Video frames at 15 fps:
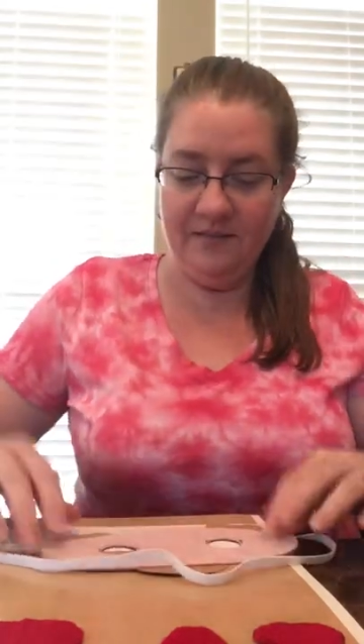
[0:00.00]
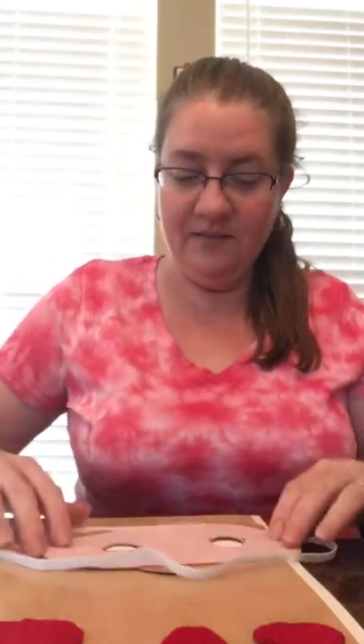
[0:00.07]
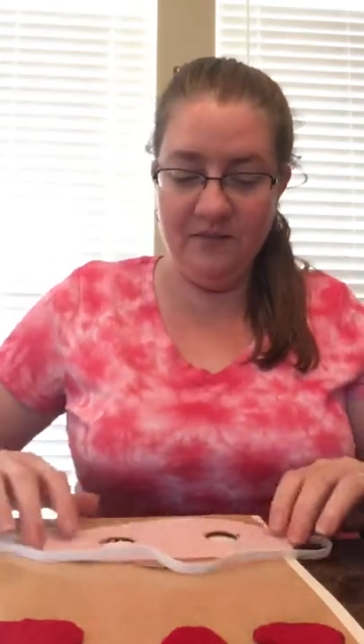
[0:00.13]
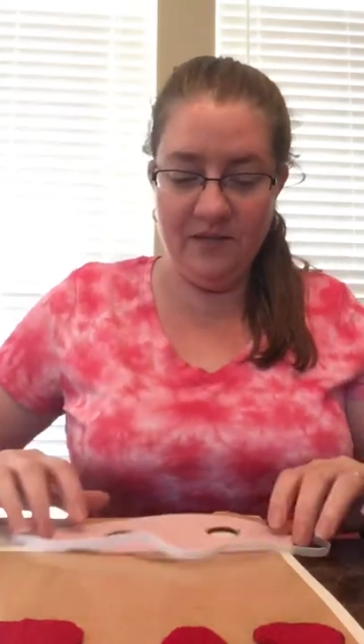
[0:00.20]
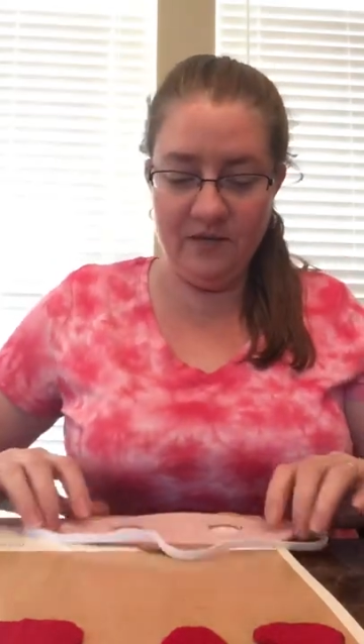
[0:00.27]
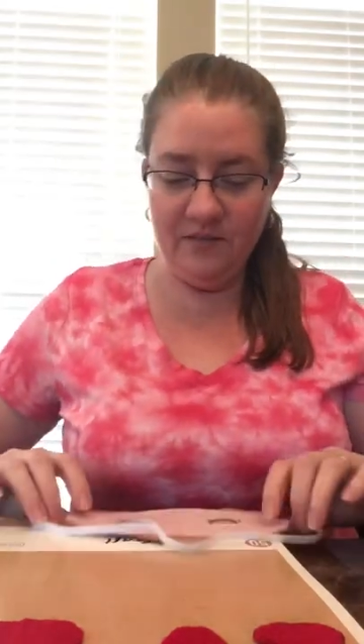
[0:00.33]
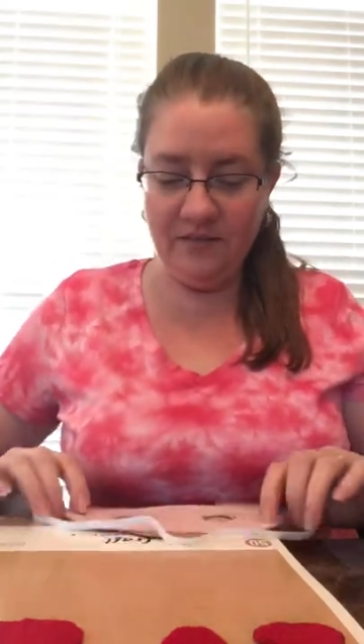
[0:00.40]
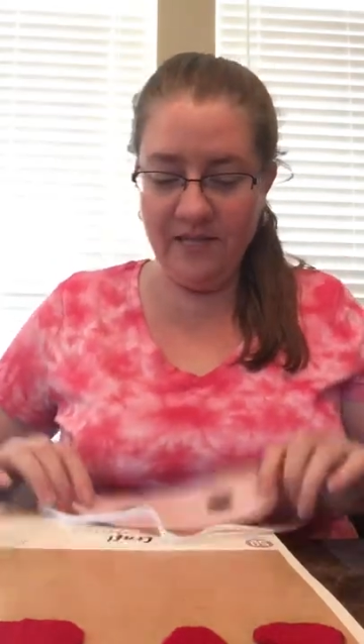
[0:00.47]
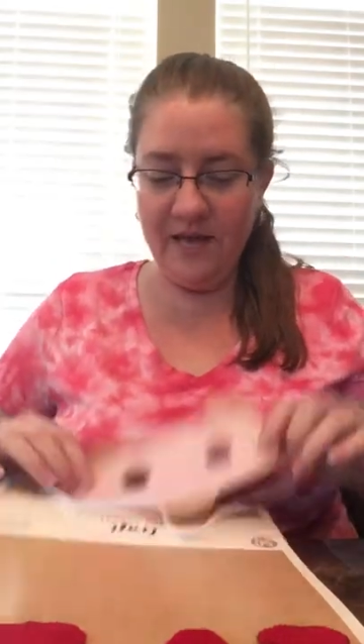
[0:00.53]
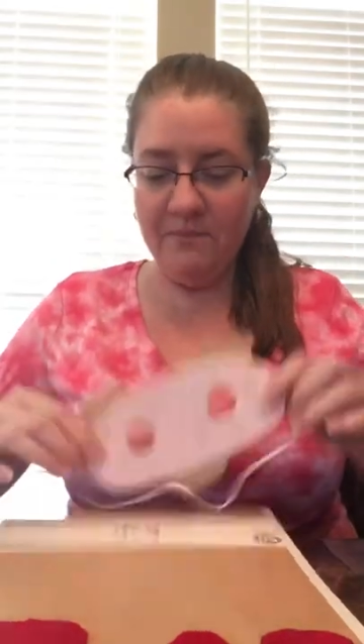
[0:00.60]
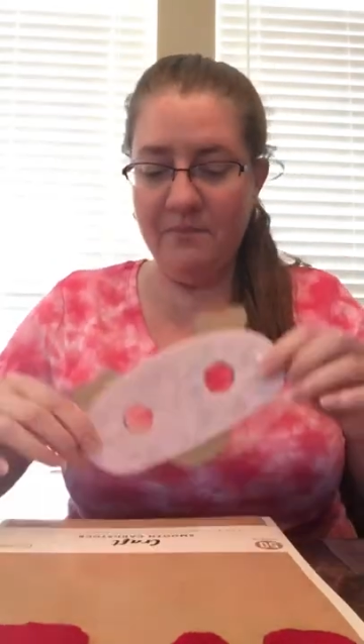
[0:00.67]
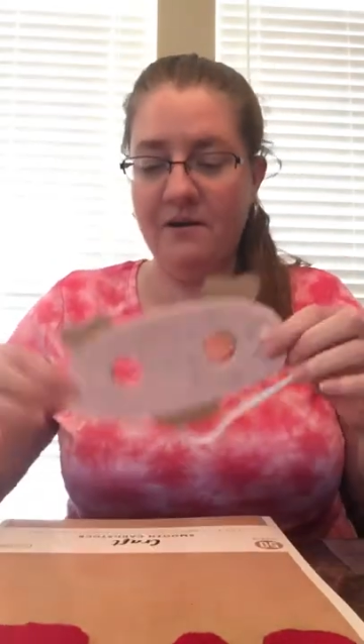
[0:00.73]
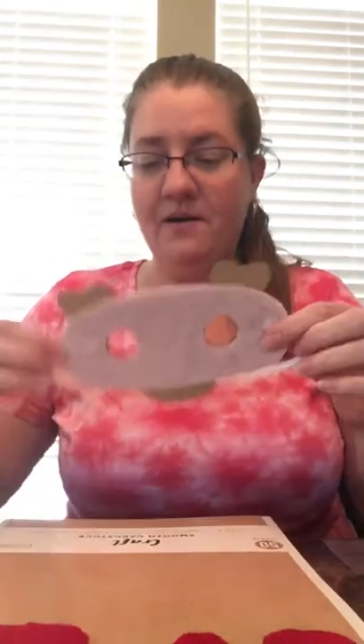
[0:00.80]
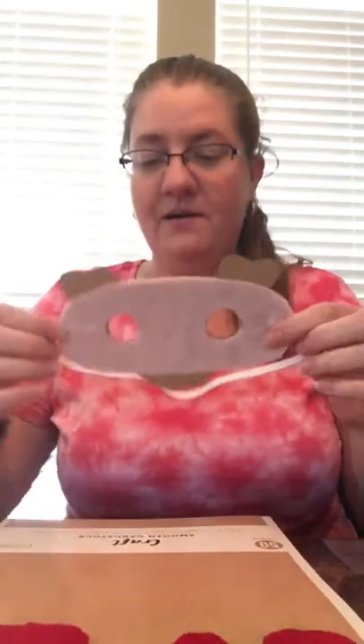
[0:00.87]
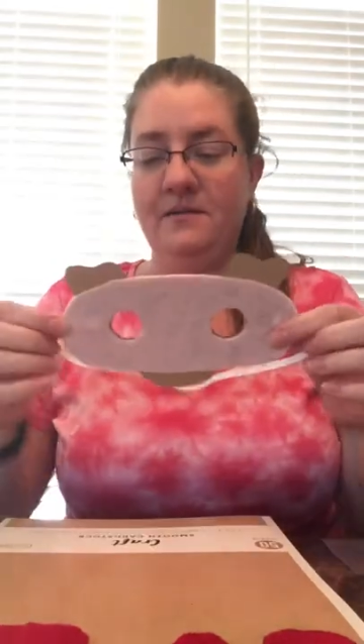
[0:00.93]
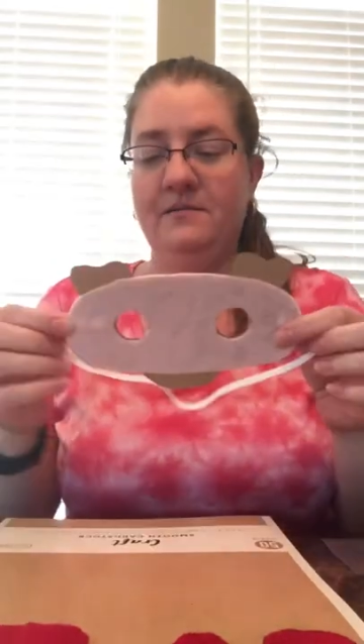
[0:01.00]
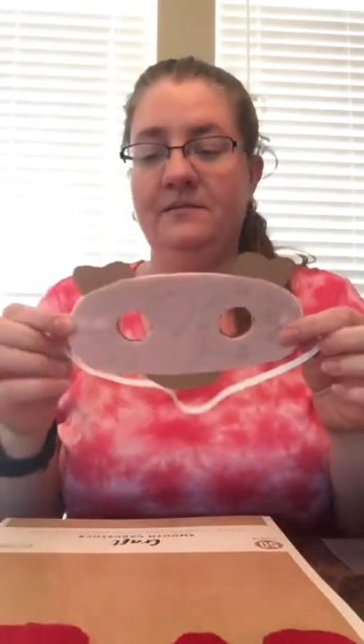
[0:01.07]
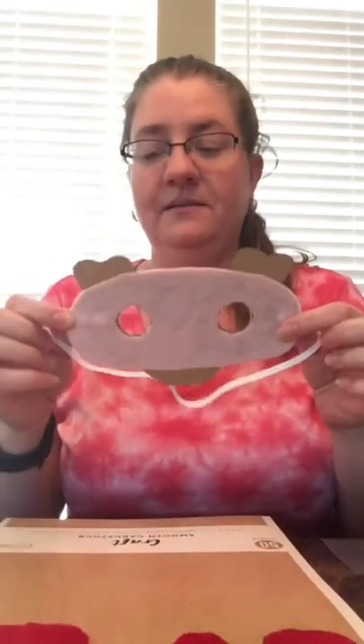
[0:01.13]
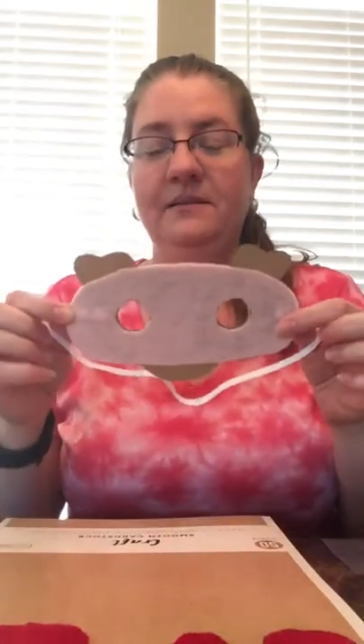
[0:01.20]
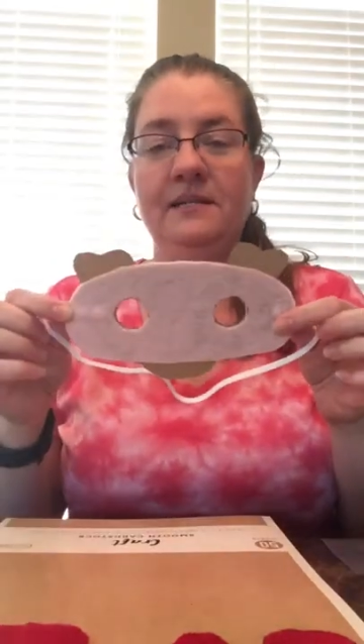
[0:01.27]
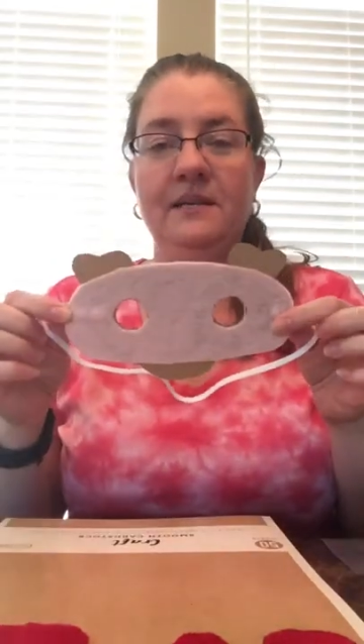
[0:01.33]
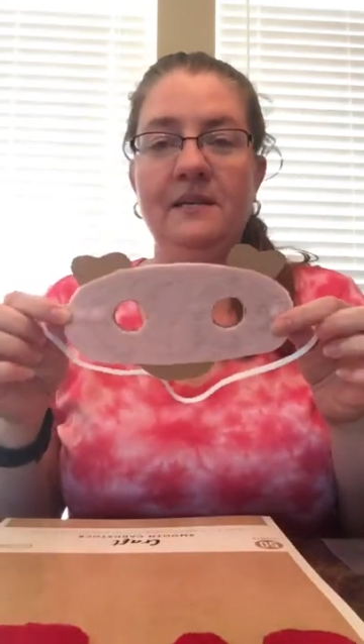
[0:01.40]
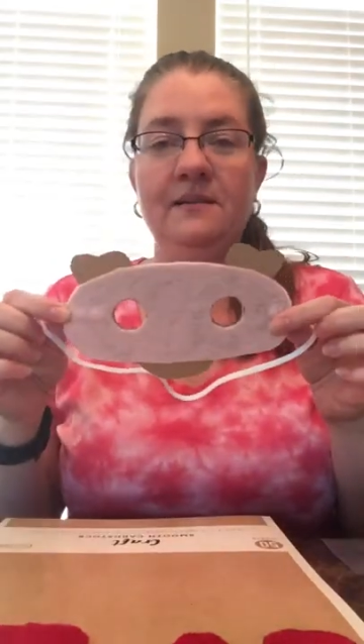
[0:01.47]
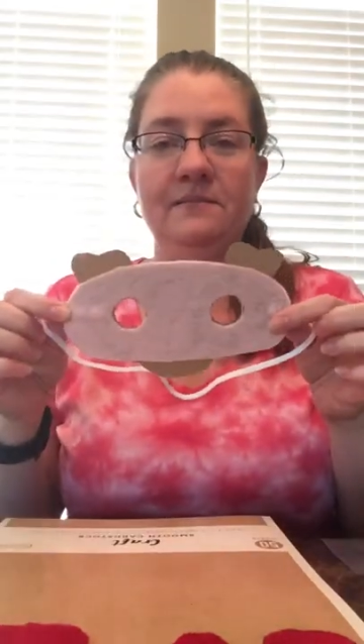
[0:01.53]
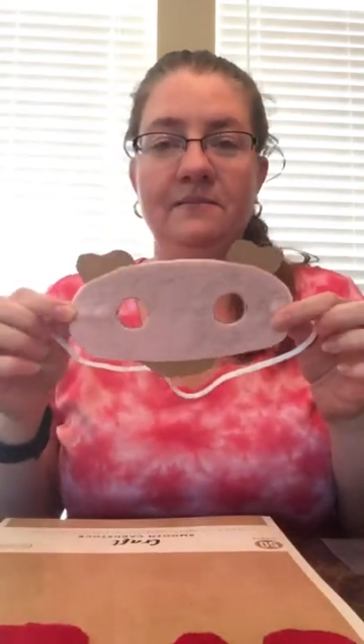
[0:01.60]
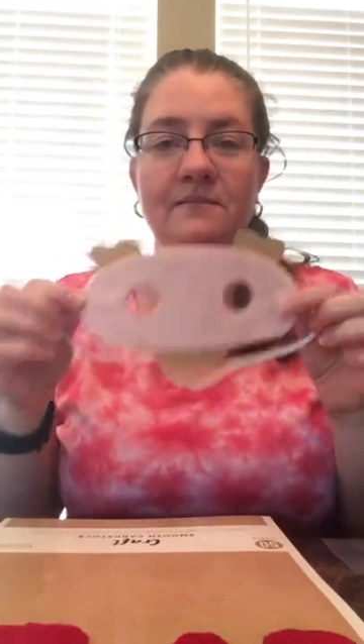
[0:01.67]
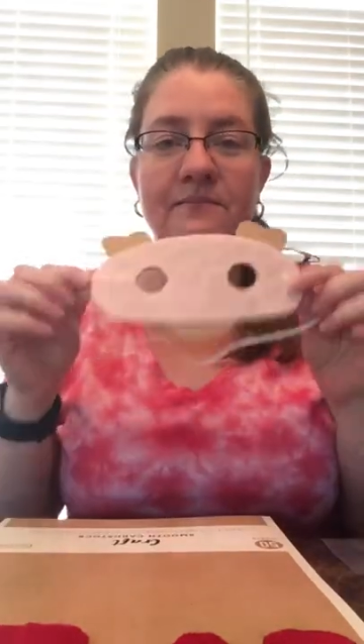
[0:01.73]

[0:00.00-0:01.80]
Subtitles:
there's that part. See?